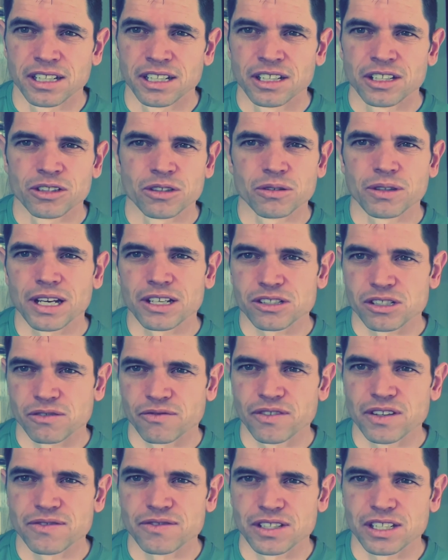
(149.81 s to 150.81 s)

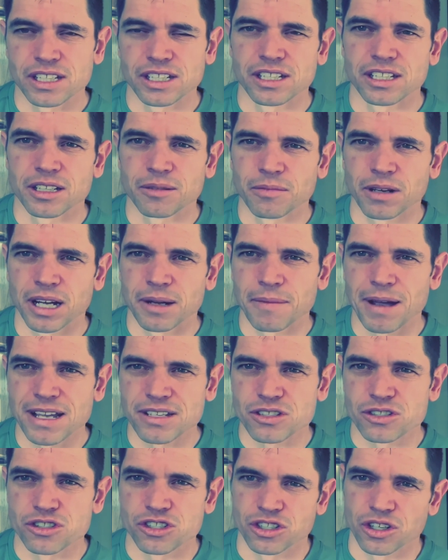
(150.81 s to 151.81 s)
2015, in my
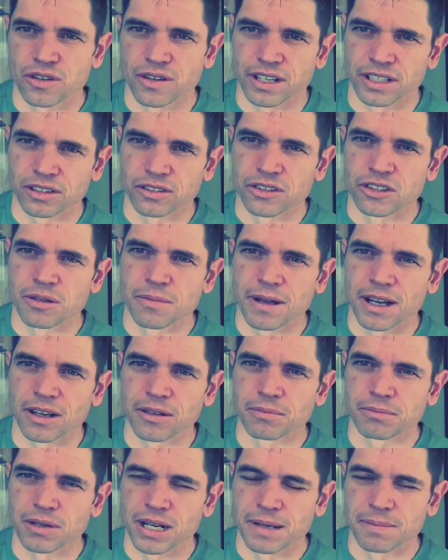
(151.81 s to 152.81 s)
master's degree, I learned about
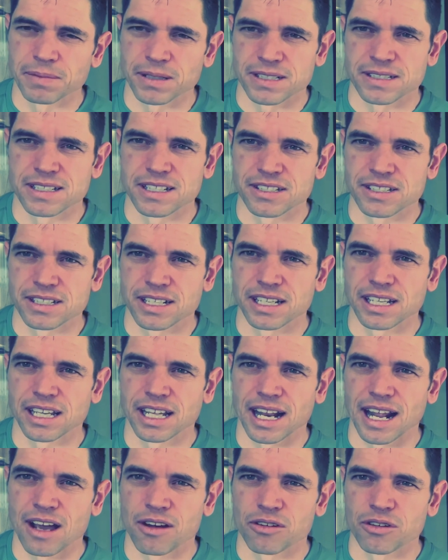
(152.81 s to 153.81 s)
brain plasticity and
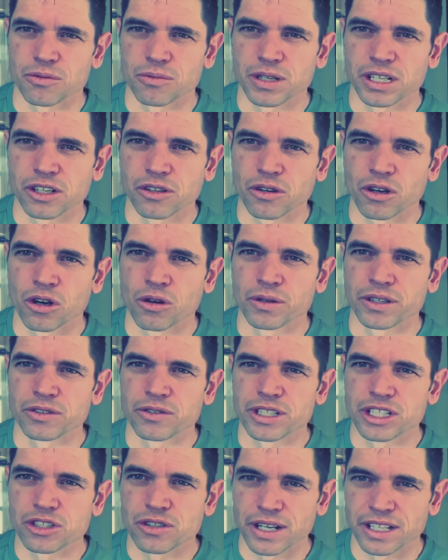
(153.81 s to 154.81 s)
how to regrow and
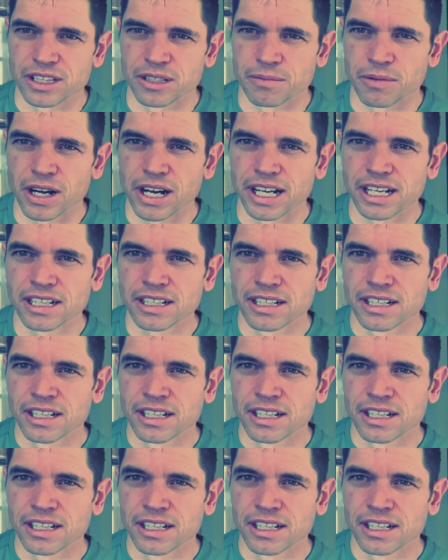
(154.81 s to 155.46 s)
retrain the brain.